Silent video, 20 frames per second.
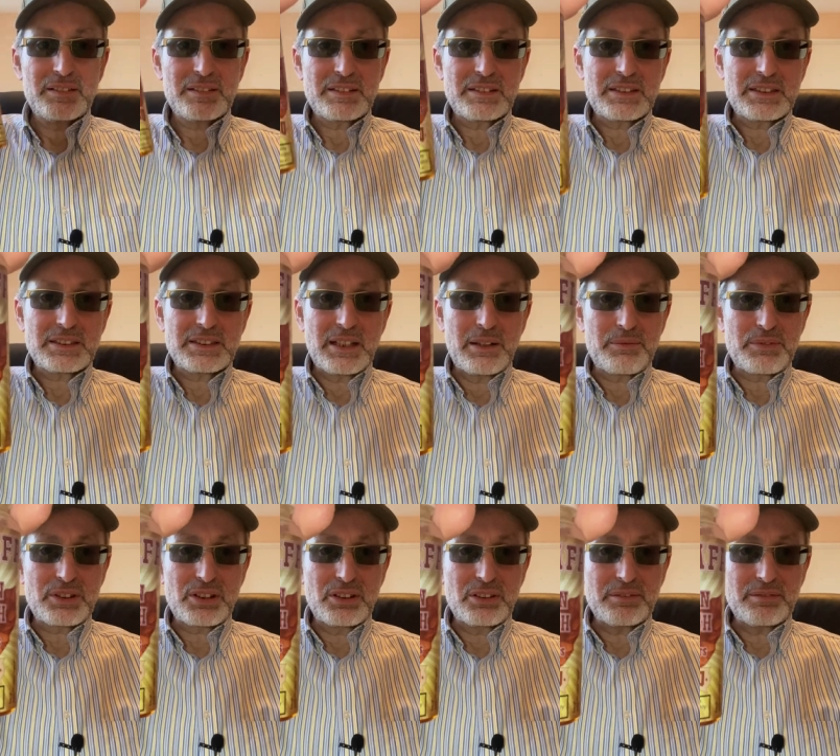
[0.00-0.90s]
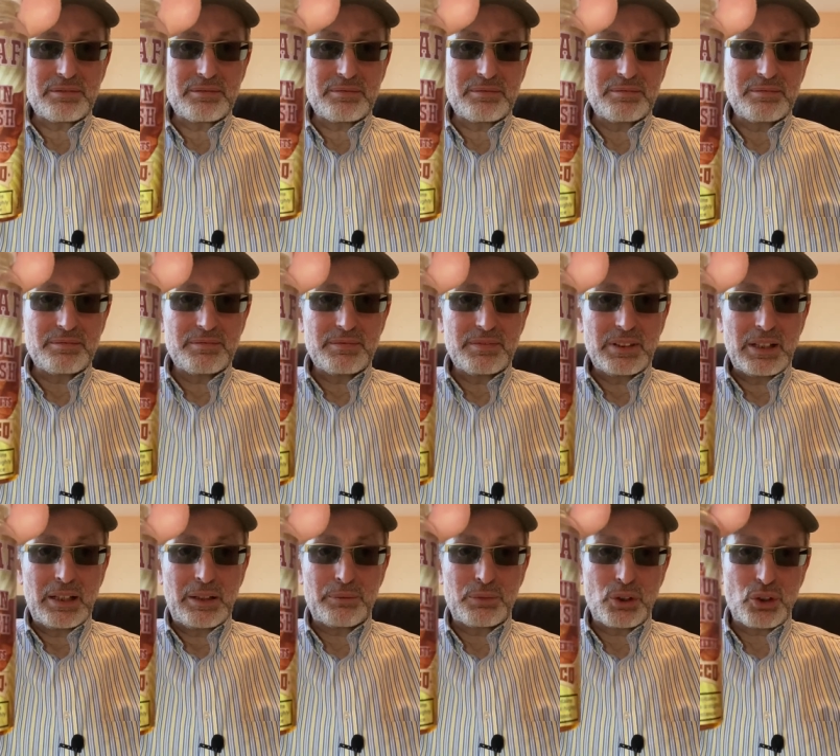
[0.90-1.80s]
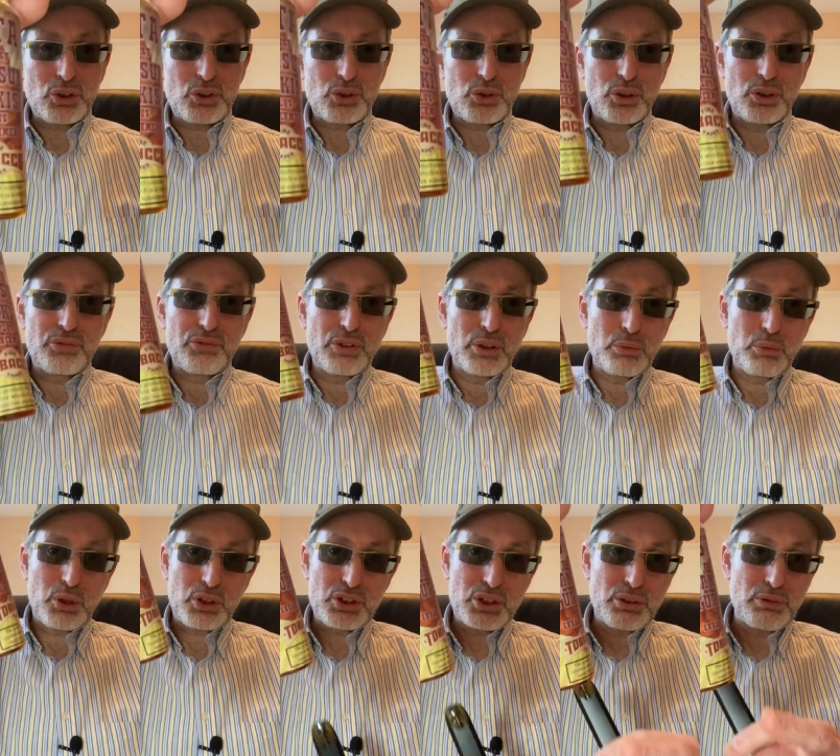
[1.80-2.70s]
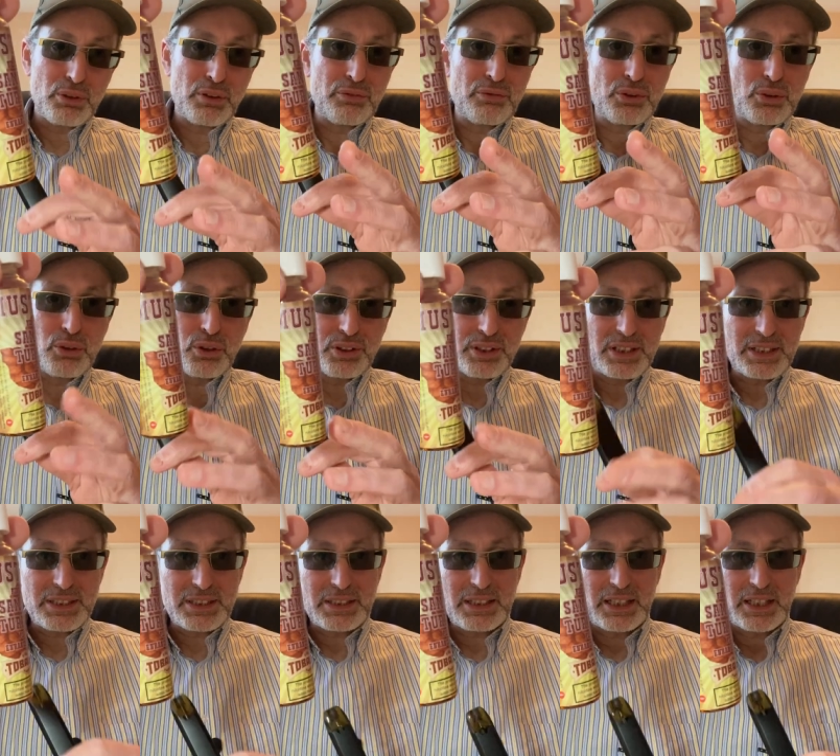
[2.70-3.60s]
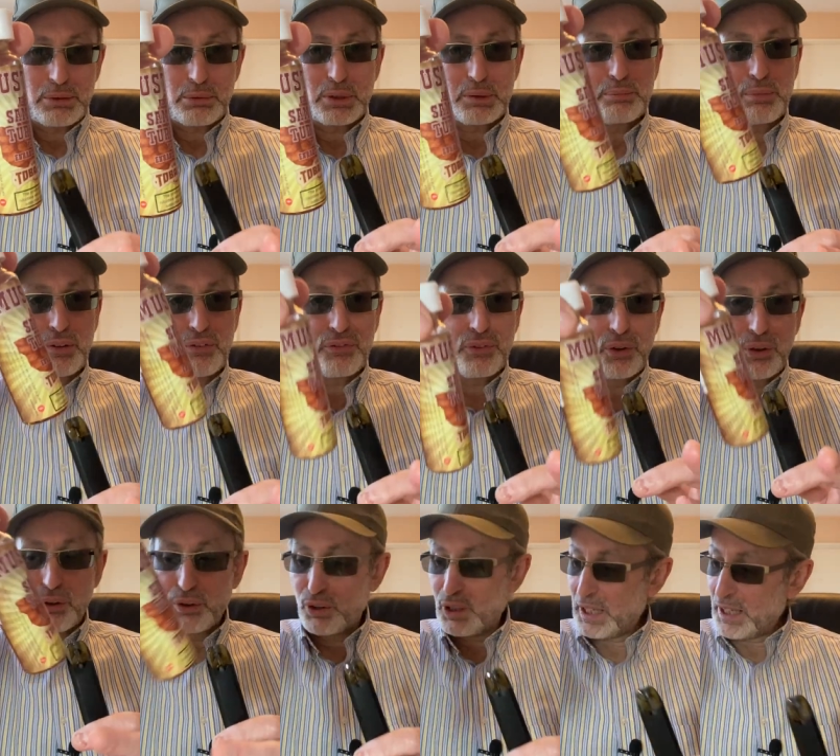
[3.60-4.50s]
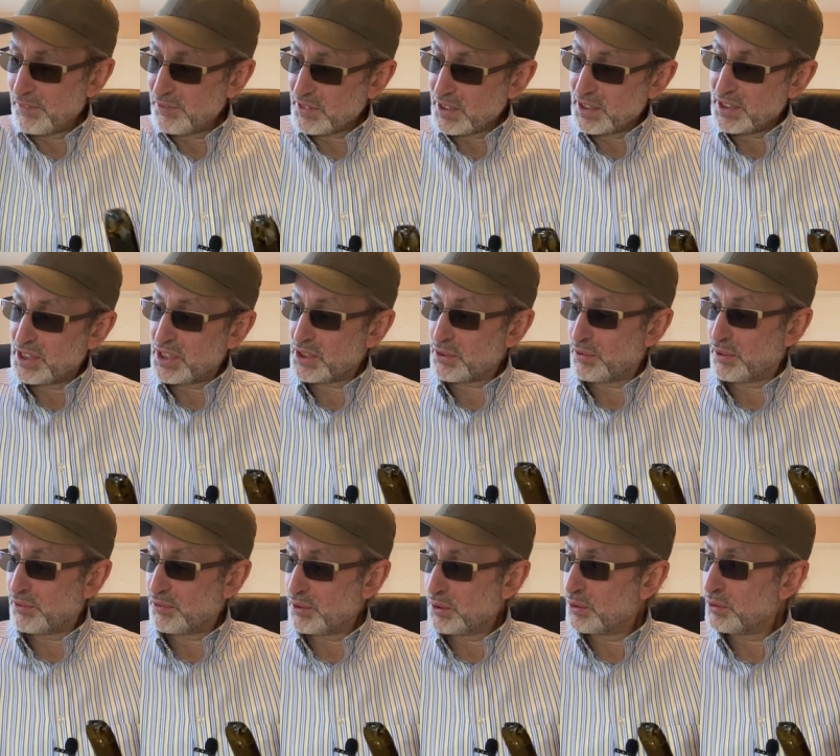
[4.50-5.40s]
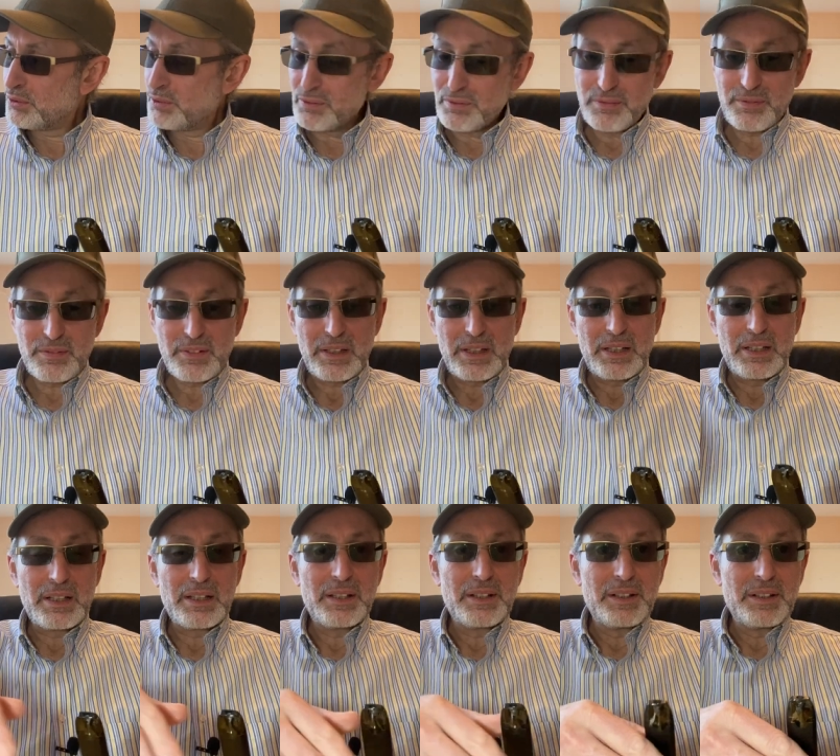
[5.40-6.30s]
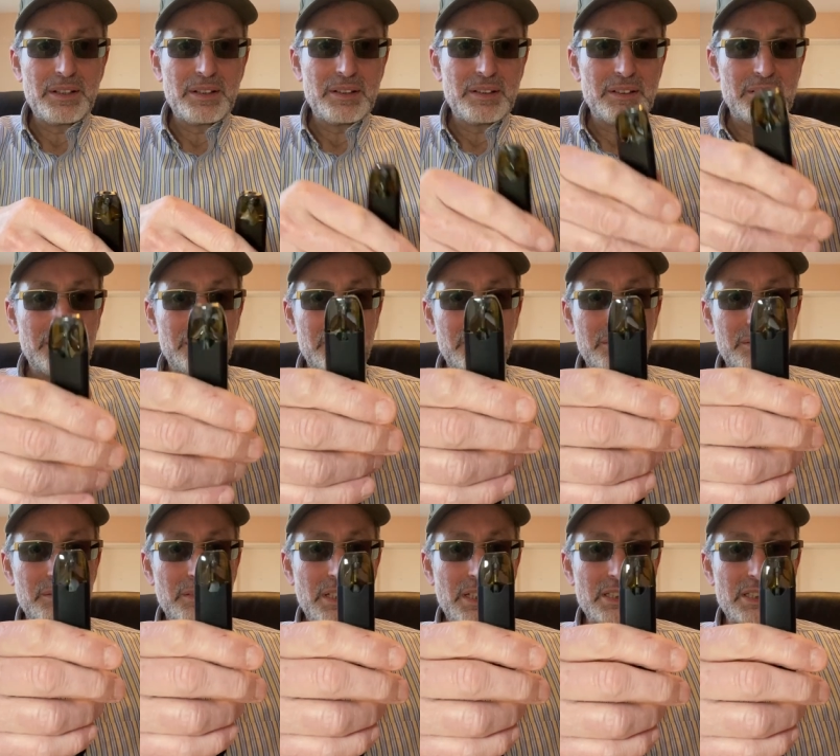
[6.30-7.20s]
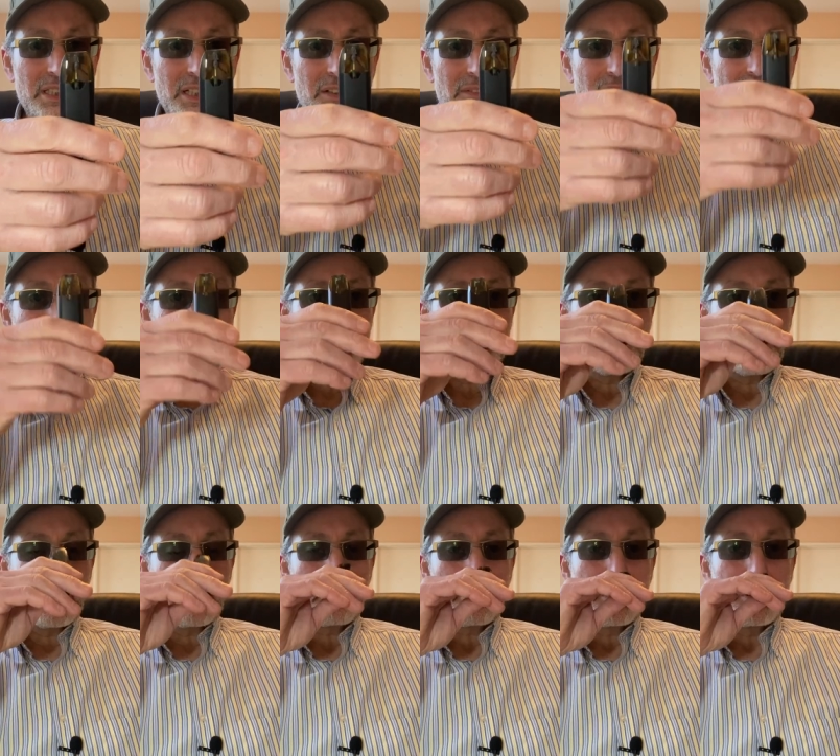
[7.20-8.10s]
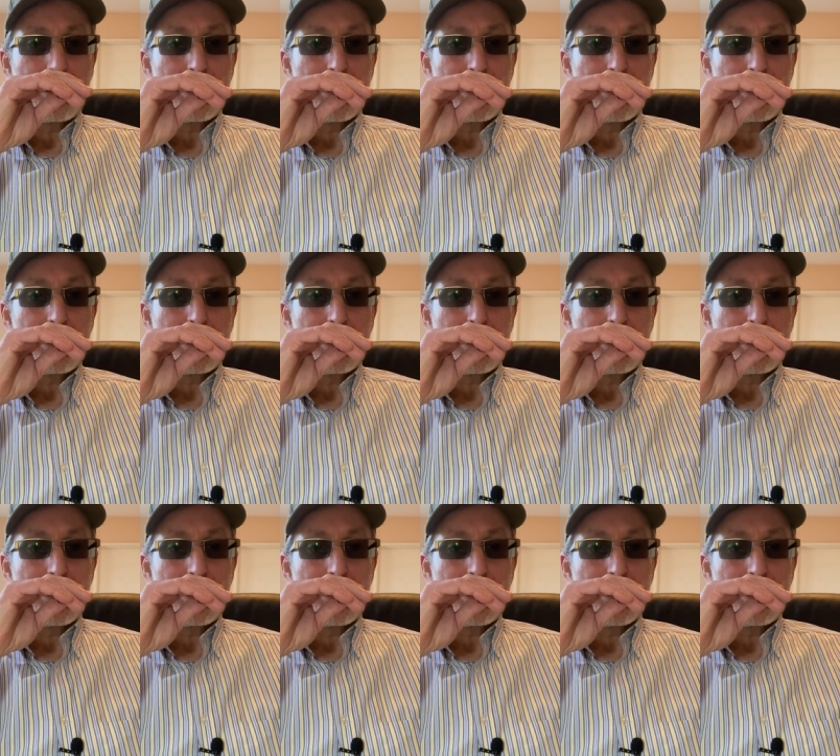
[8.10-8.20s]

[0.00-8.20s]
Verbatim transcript: Samsung. I'm not sure if you'll watch the review on this liquid before or after this review. Let's give this a vape.